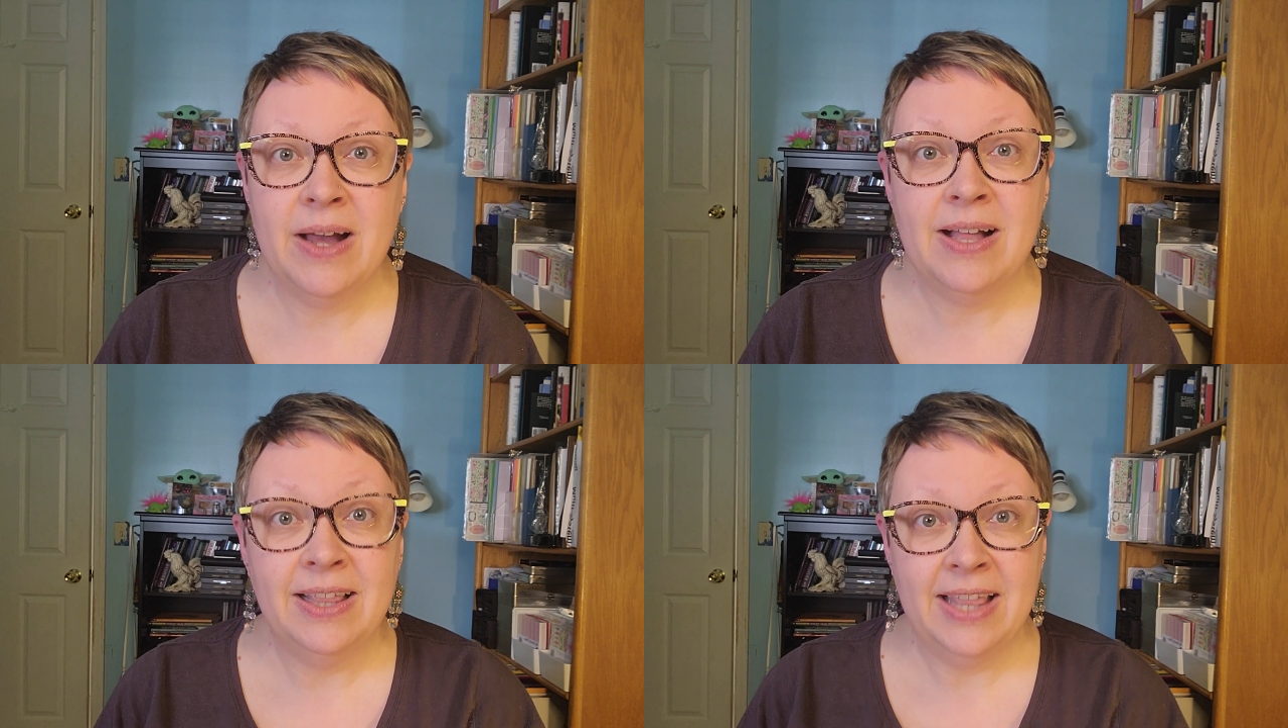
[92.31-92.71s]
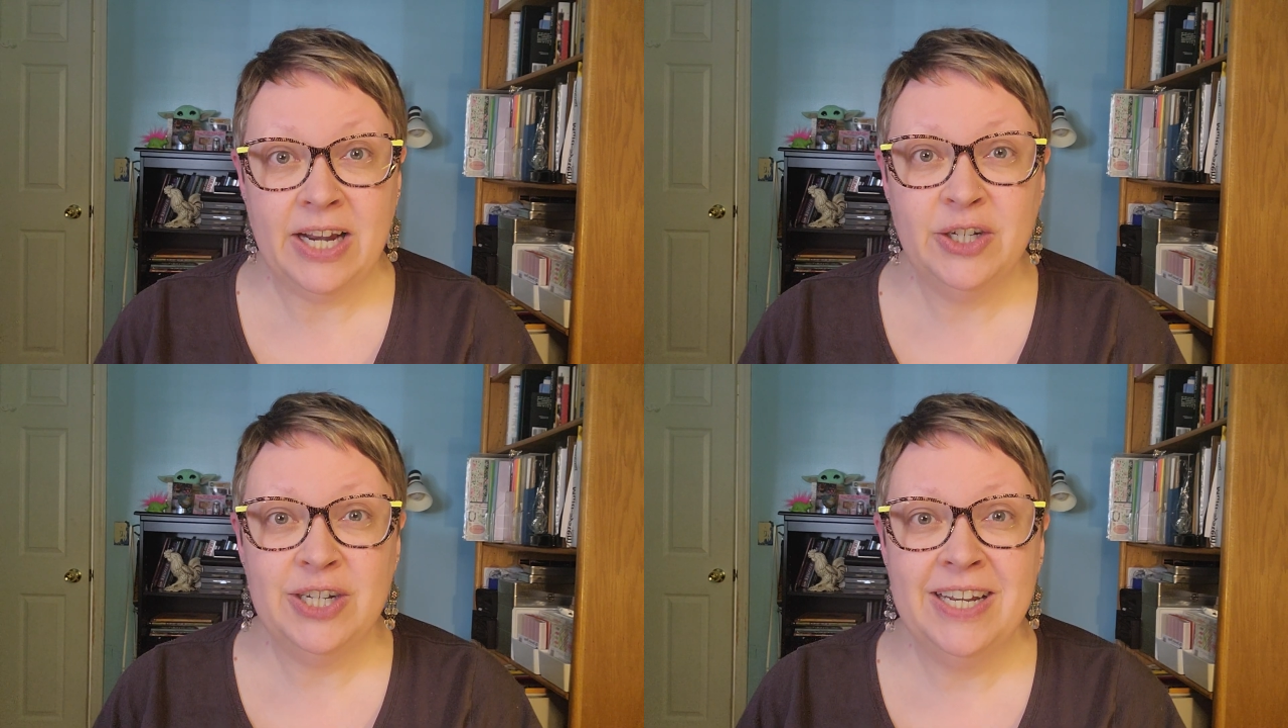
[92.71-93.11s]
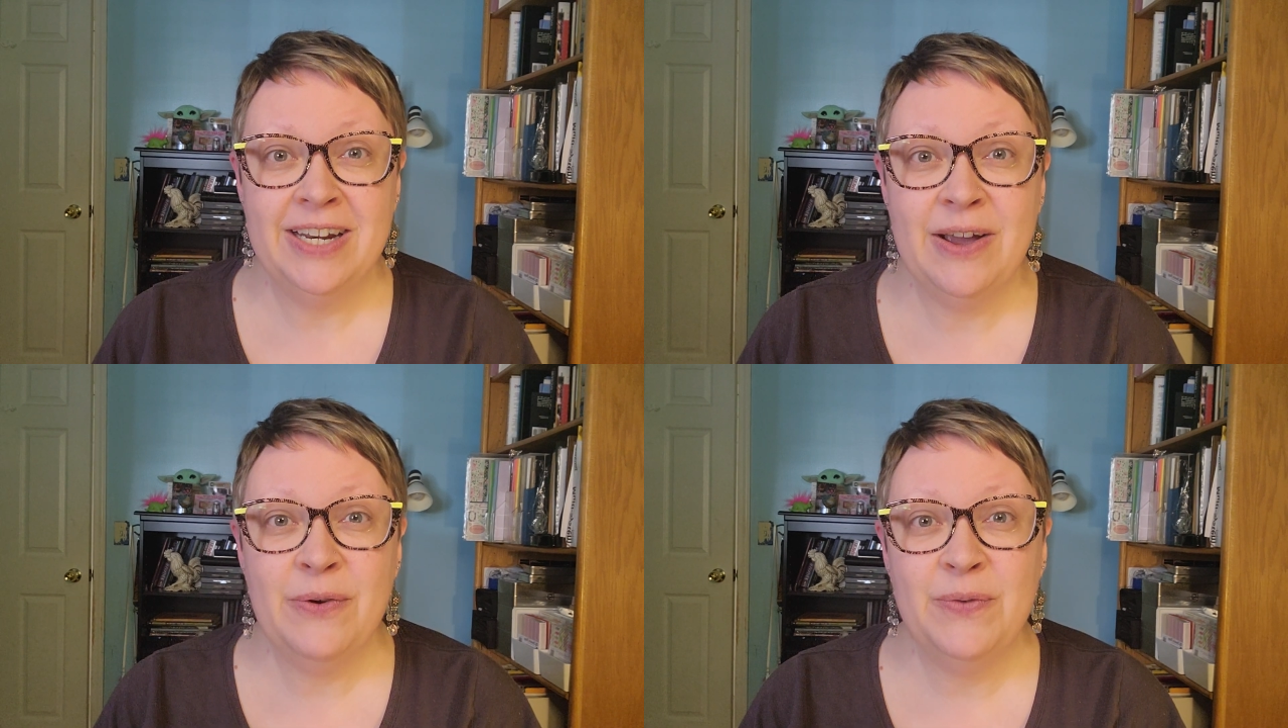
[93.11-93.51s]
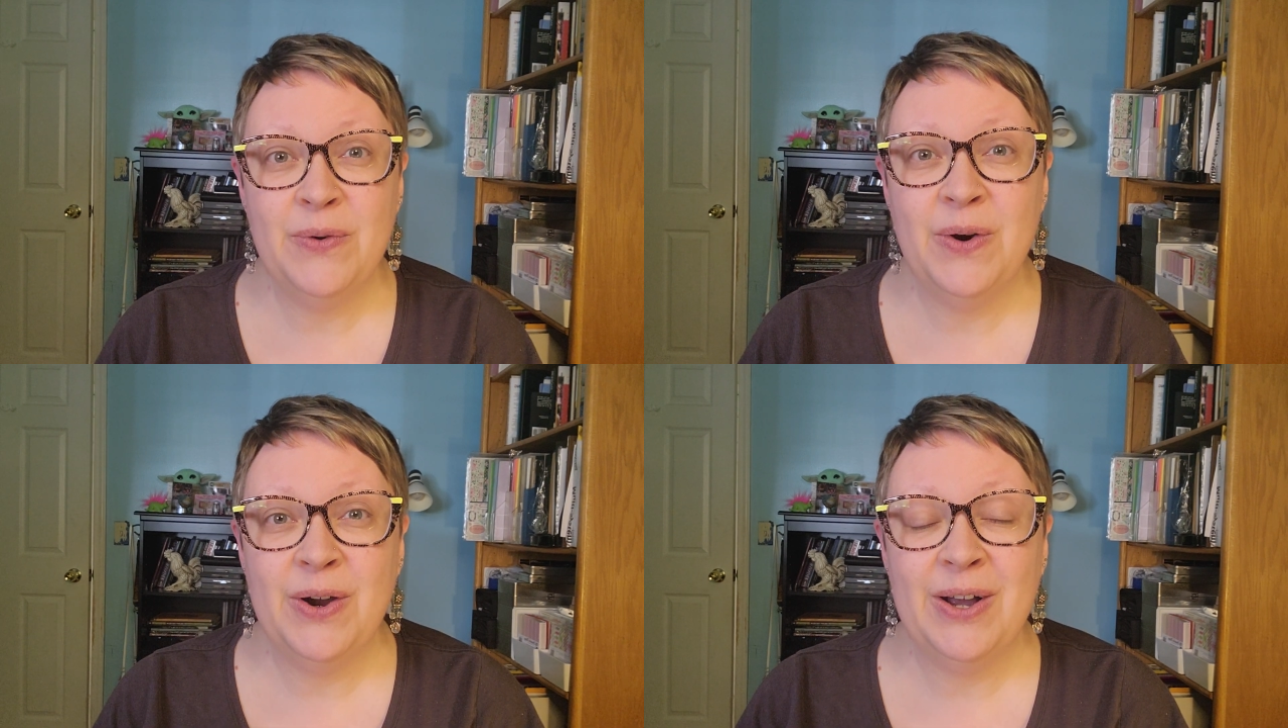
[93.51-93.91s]
collection
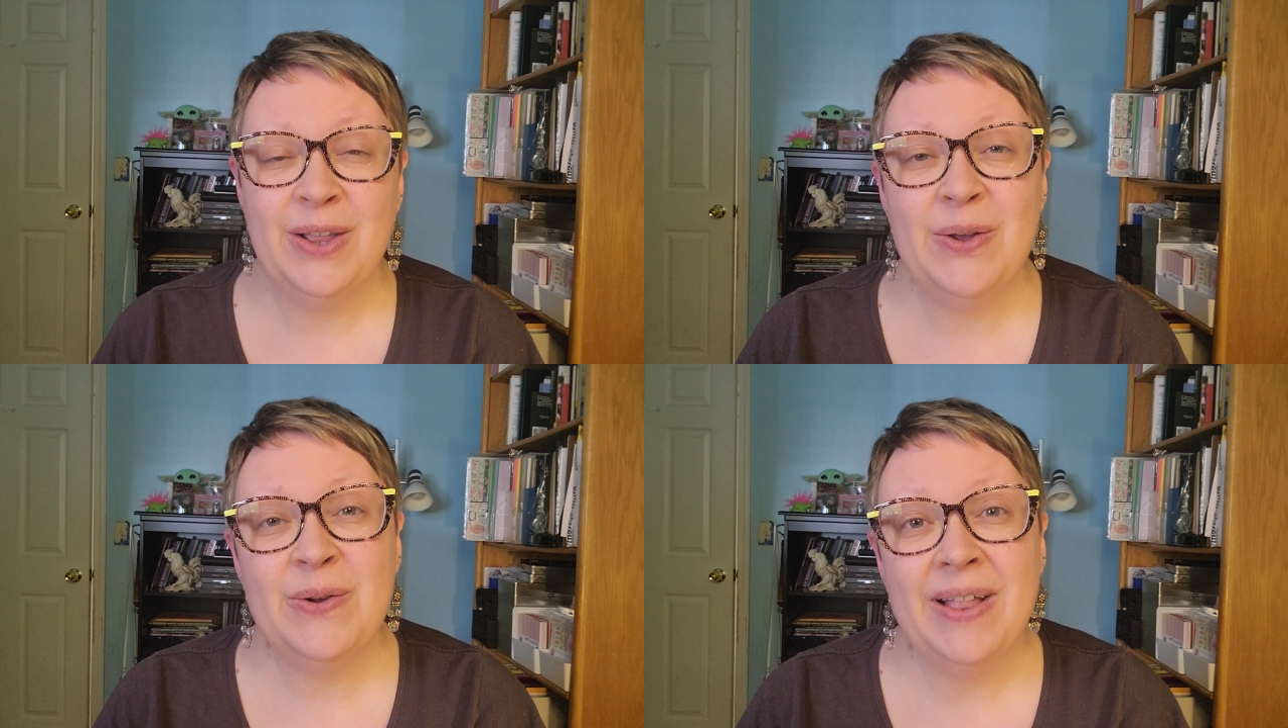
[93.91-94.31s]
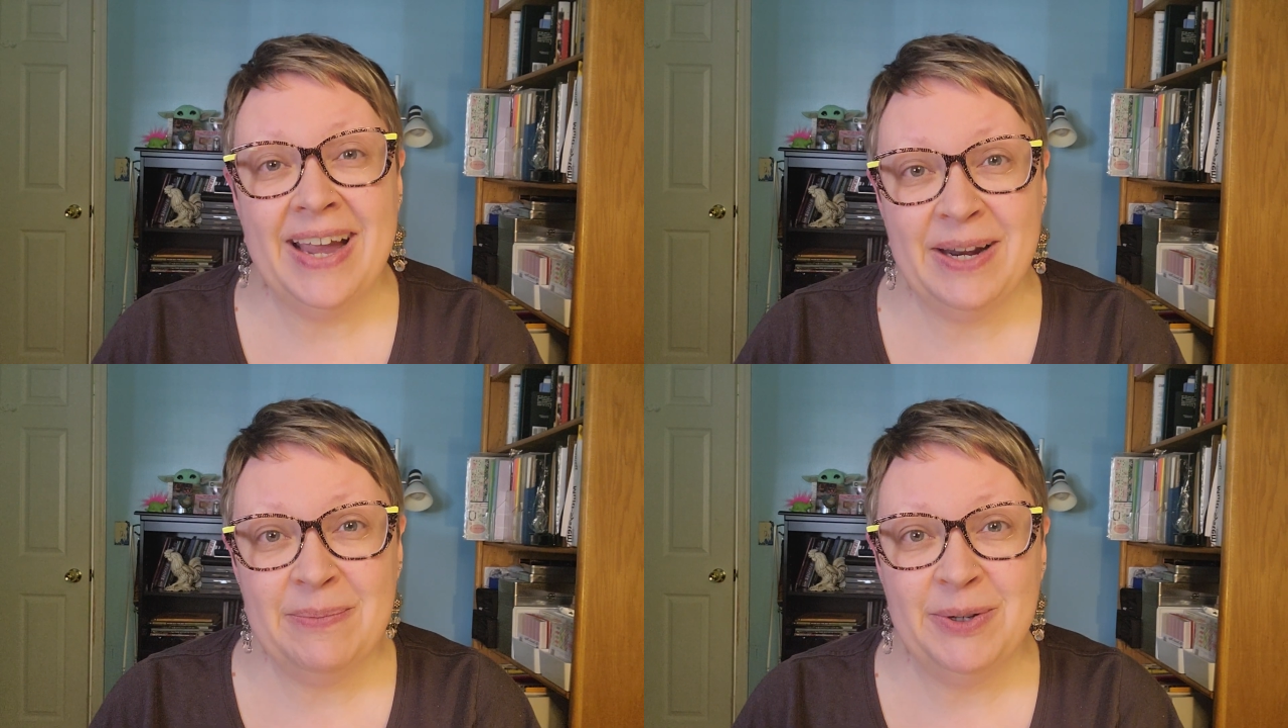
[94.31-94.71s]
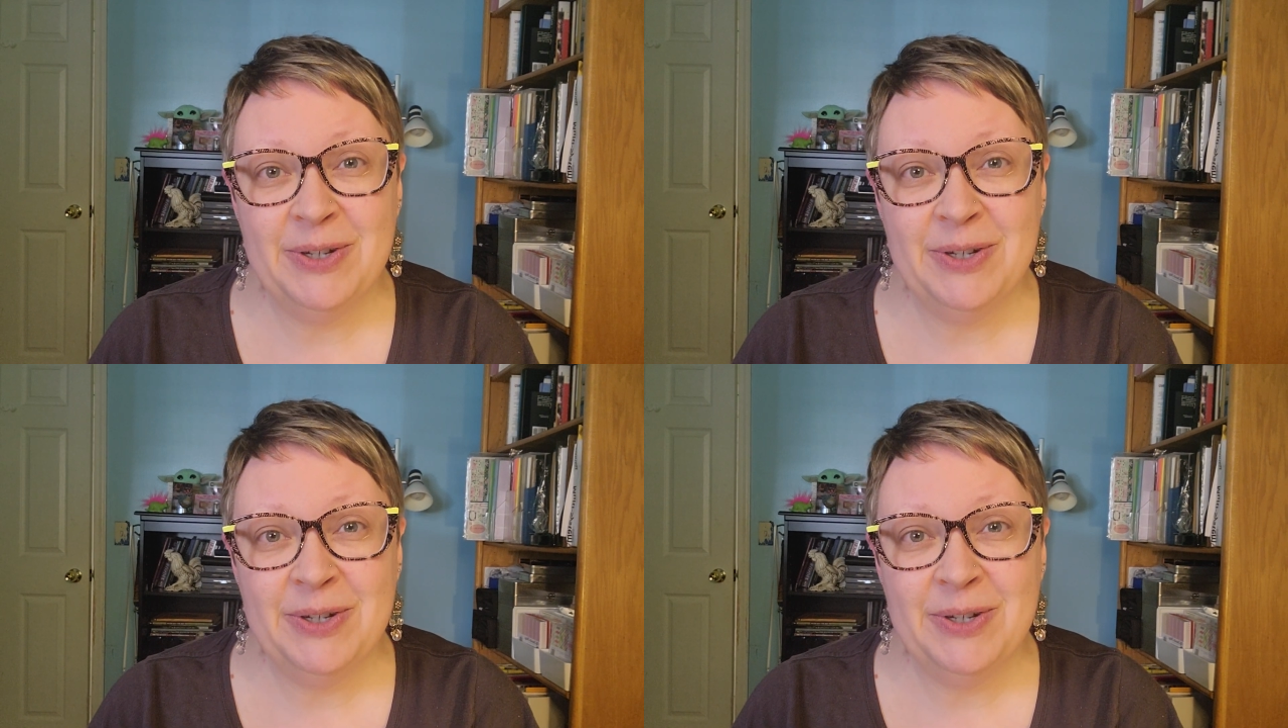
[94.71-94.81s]
for a local animal